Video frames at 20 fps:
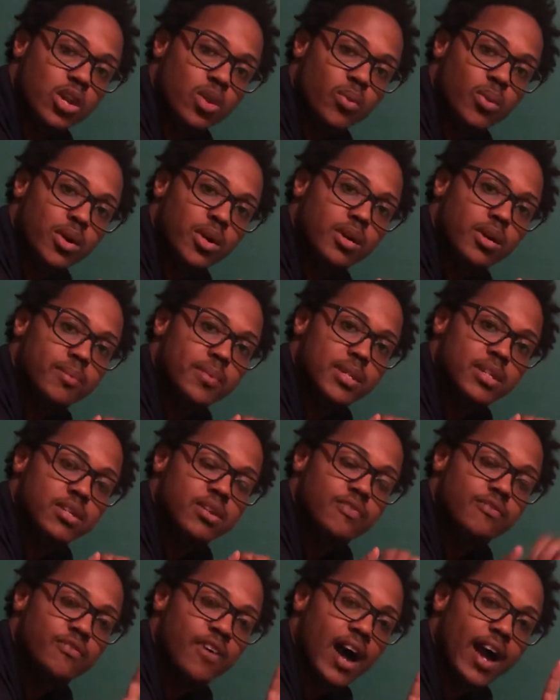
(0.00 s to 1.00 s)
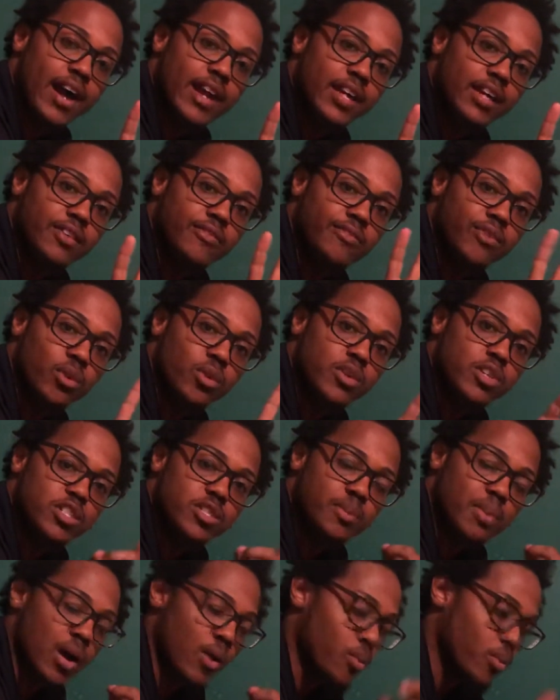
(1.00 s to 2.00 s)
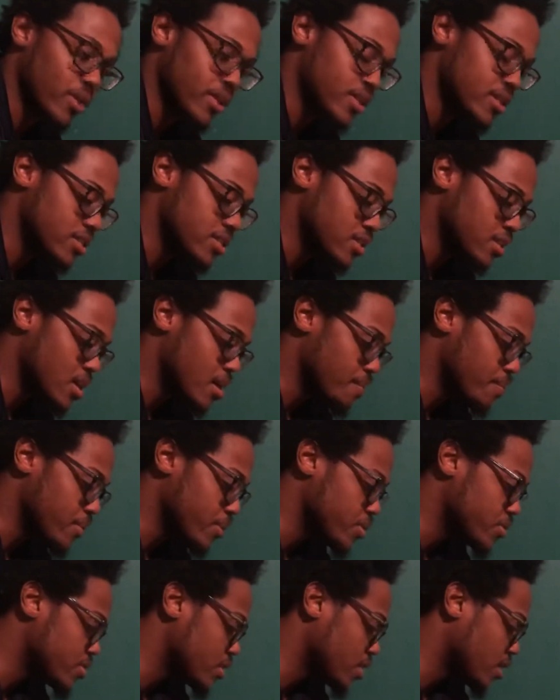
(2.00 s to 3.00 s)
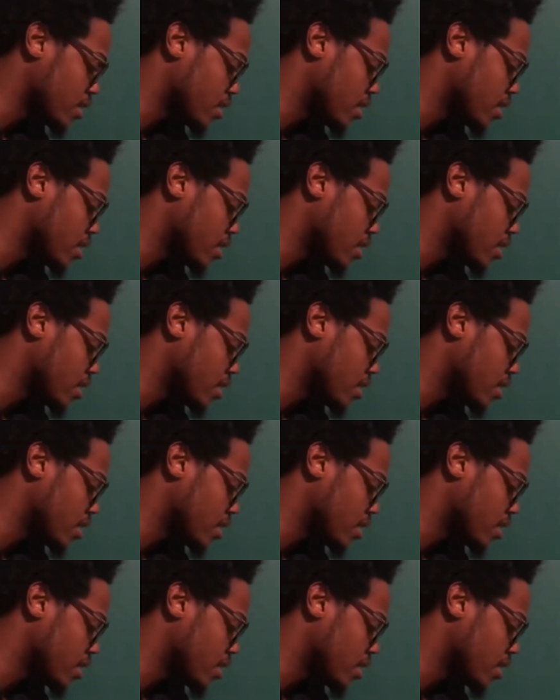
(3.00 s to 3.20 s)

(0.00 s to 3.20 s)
we're going to be dividing 4-digit by 1-digit numbers.